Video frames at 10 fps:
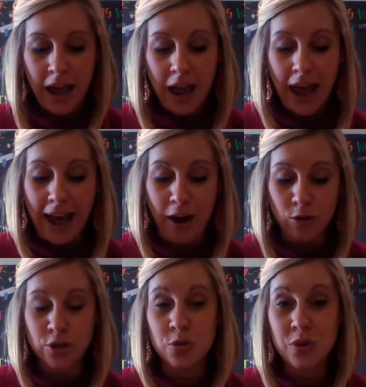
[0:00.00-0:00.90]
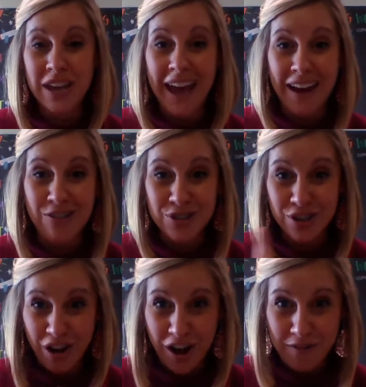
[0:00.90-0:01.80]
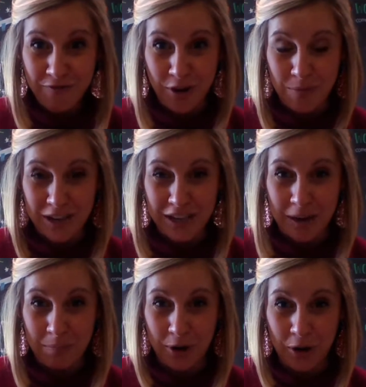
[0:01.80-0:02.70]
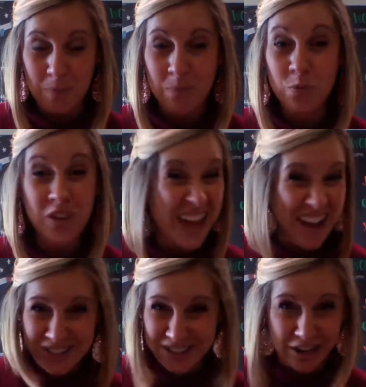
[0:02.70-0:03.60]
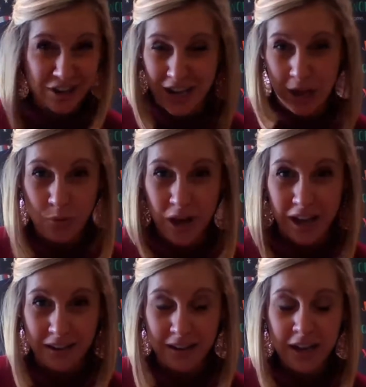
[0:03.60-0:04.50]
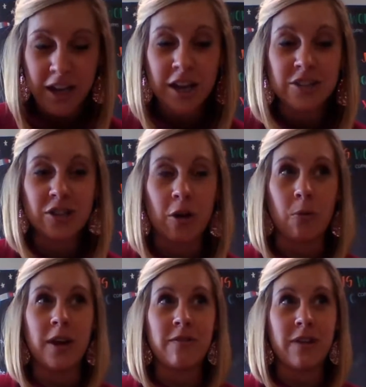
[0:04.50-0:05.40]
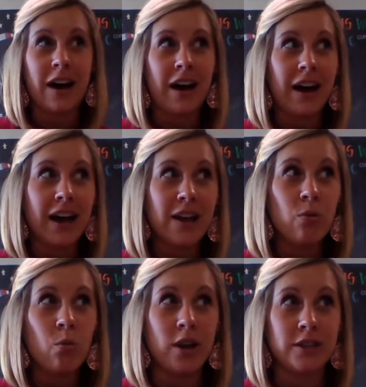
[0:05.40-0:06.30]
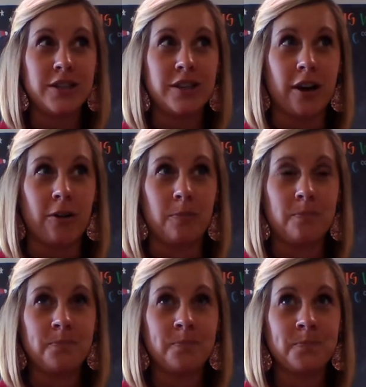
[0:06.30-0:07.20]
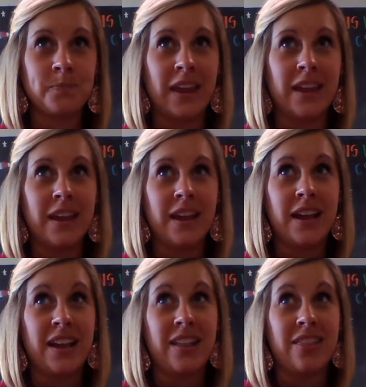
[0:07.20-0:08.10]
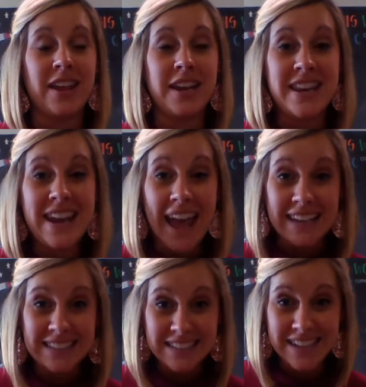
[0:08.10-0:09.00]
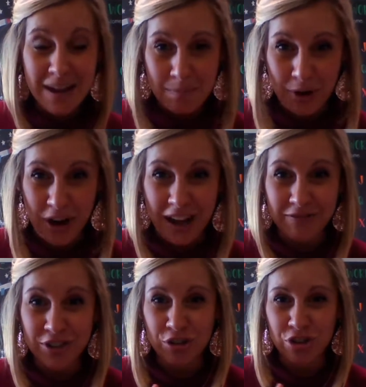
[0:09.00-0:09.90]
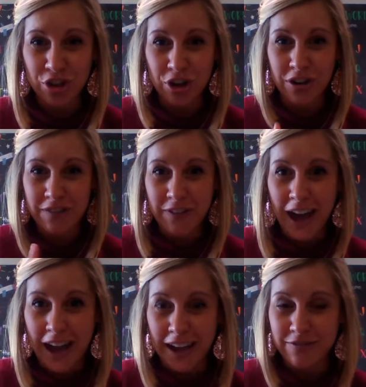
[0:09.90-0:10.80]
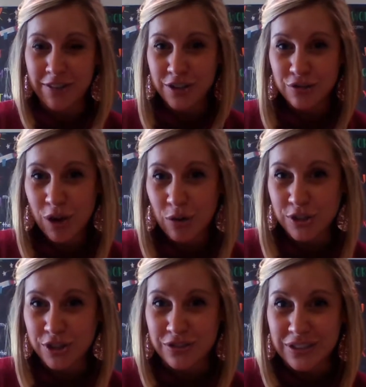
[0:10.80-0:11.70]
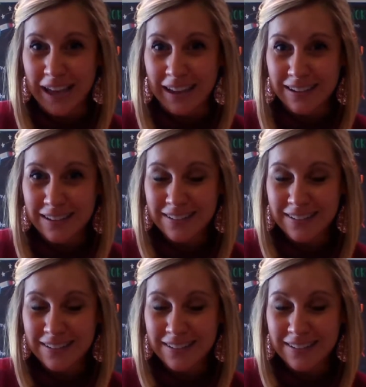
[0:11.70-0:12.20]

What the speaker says: how to count on from a number without starting at 1. So if I want to know the next number after 35, what would you say?